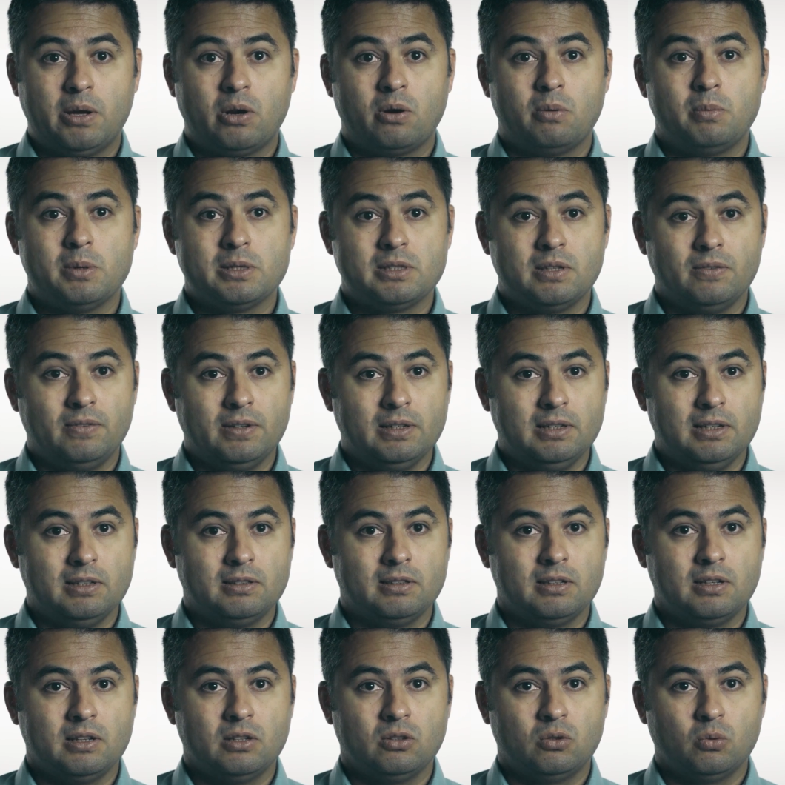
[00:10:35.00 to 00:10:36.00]
better
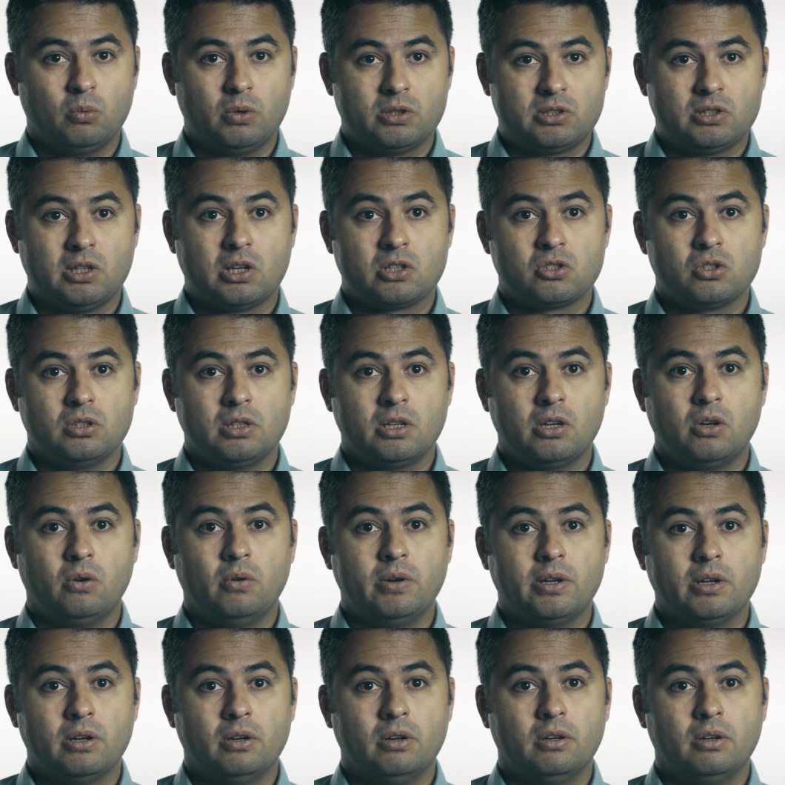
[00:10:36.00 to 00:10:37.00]
visibility into what's actually going